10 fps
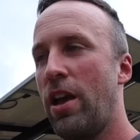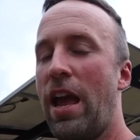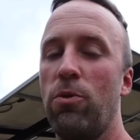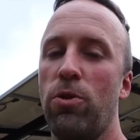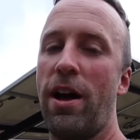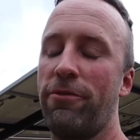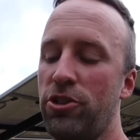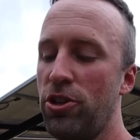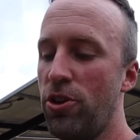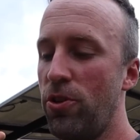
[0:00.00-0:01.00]
And we'll have to
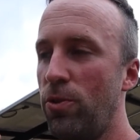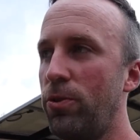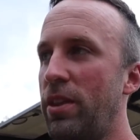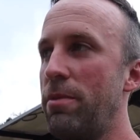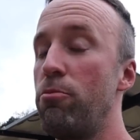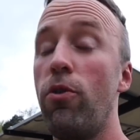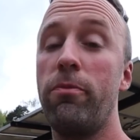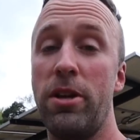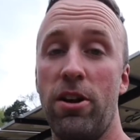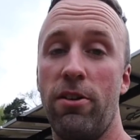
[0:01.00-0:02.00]
show you the
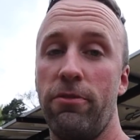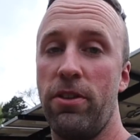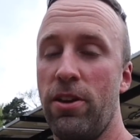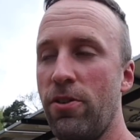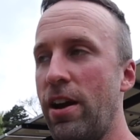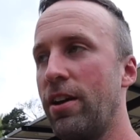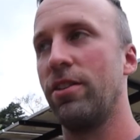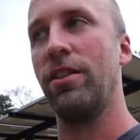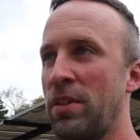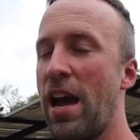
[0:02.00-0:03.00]
movement of the array.
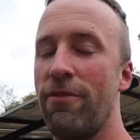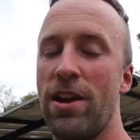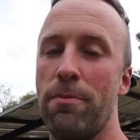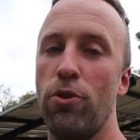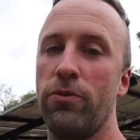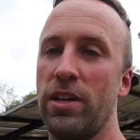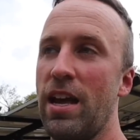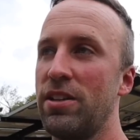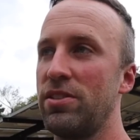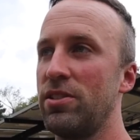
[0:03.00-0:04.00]
I have not moved it
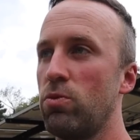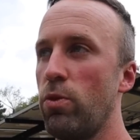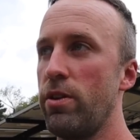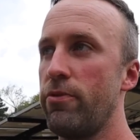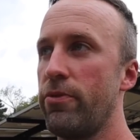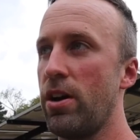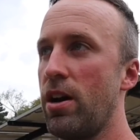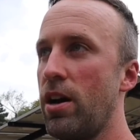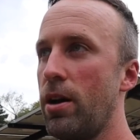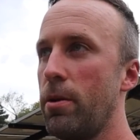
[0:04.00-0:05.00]
yet since we've
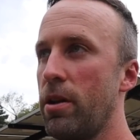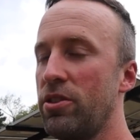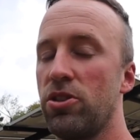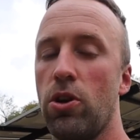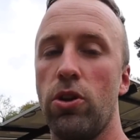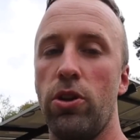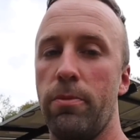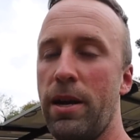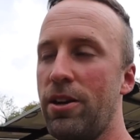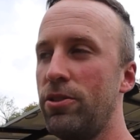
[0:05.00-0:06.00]
uh, installed all the
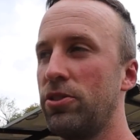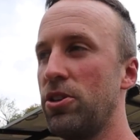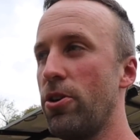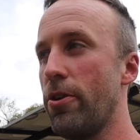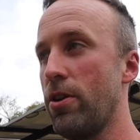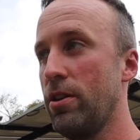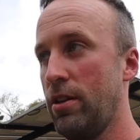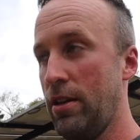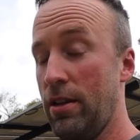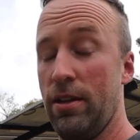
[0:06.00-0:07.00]
panels, so
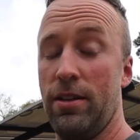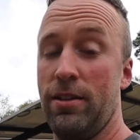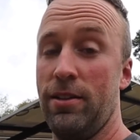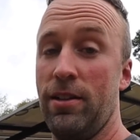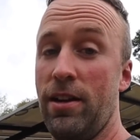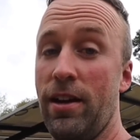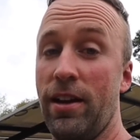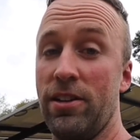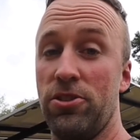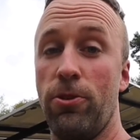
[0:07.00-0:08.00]
I
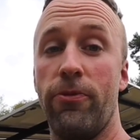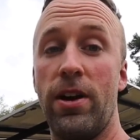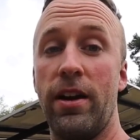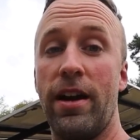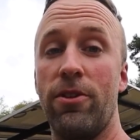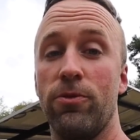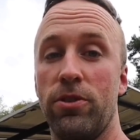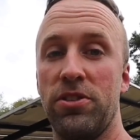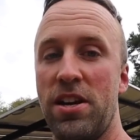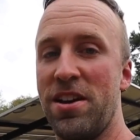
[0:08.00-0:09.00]
guess you'll find out in
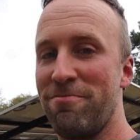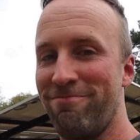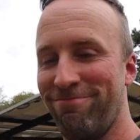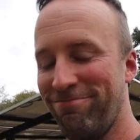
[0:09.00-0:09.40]
real time.